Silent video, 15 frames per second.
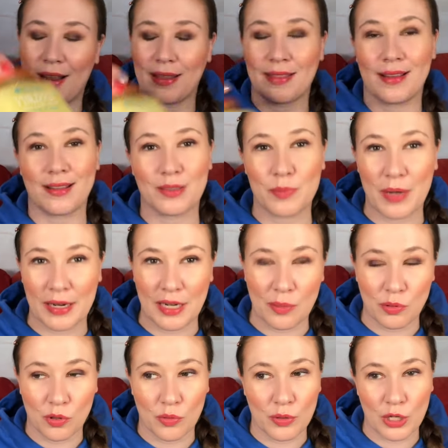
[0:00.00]
I thought
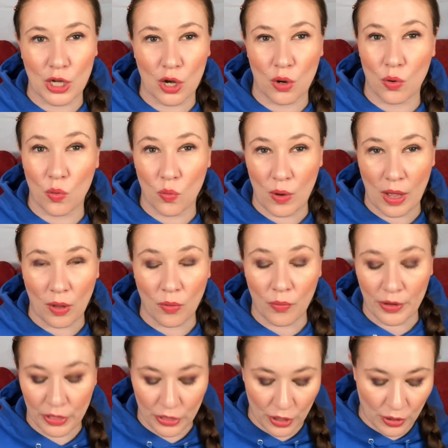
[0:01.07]
pineapple would go well
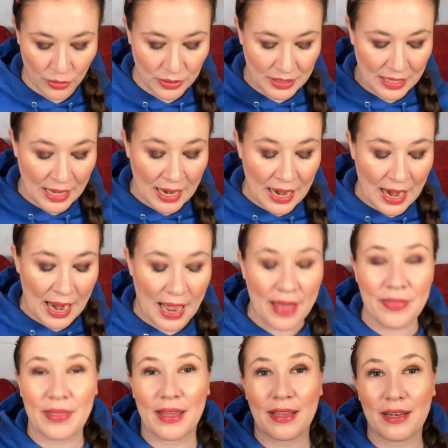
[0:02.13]
with those.
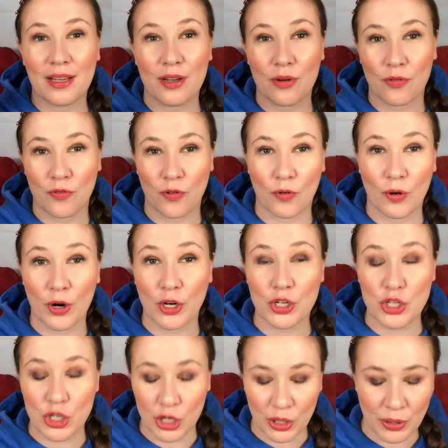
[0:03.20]
And then for
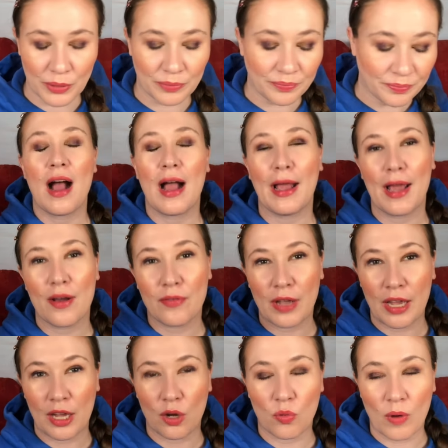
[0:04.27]
June, I have
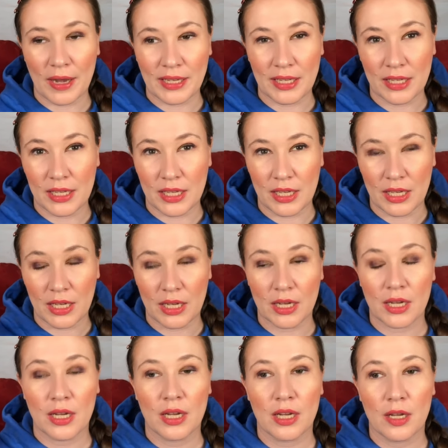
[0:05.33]
a Waikiki
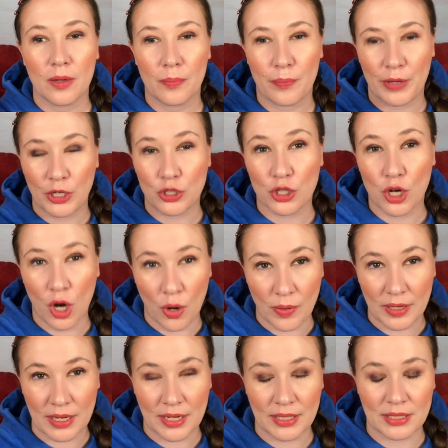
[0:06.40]
Beach
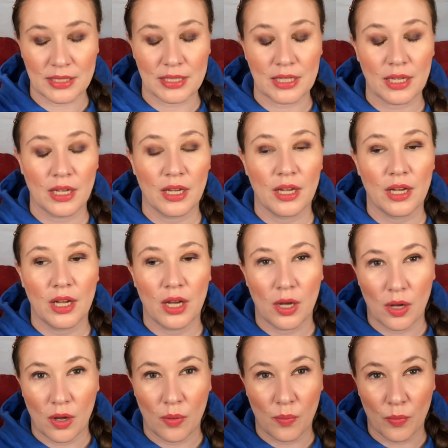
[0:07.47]
Coconut
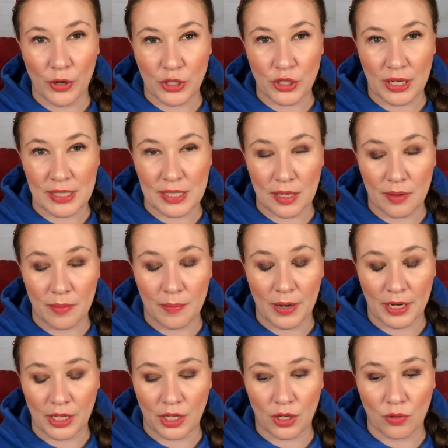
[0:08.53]
moisturizing
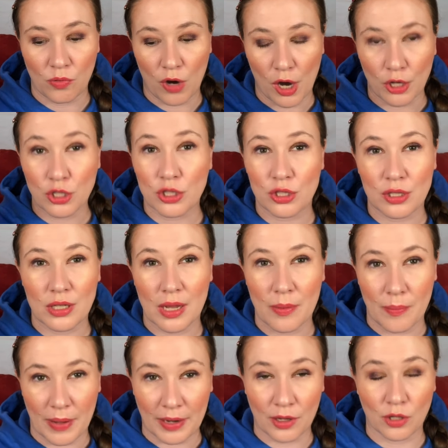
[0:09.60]
body wash
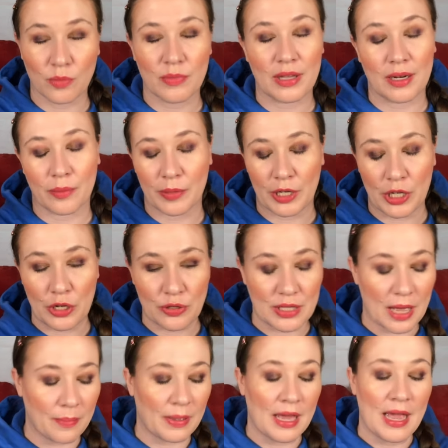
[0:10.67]
back home that I'm going to use
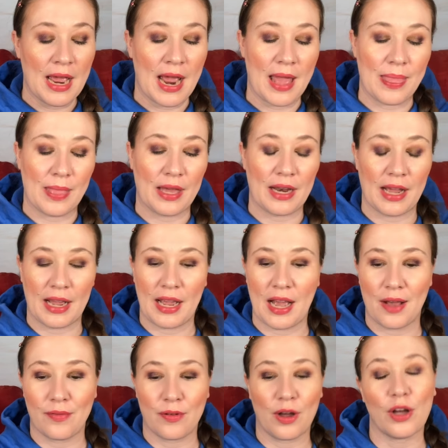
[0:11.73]
up. And then I
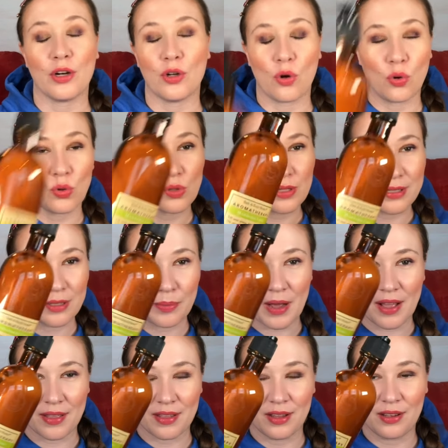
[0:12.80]
have an old
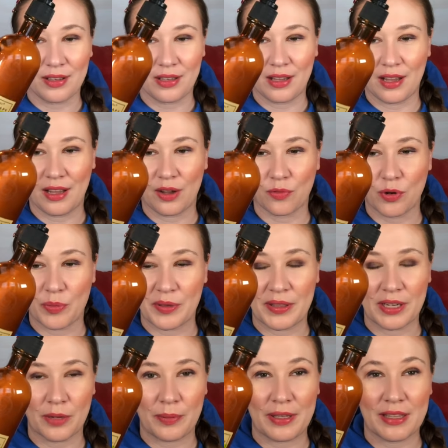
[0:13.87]
uh,
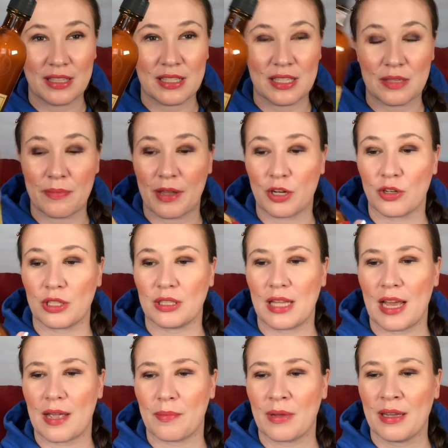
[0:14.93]
aromatherapy. This is mandarin
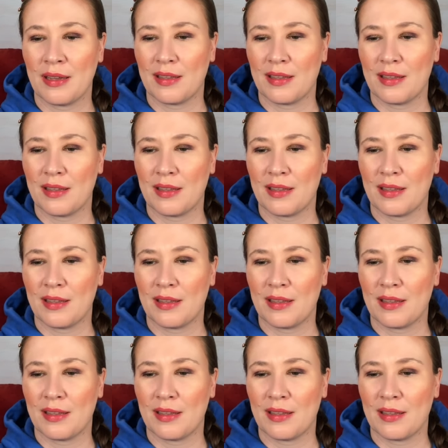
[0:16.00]
lime.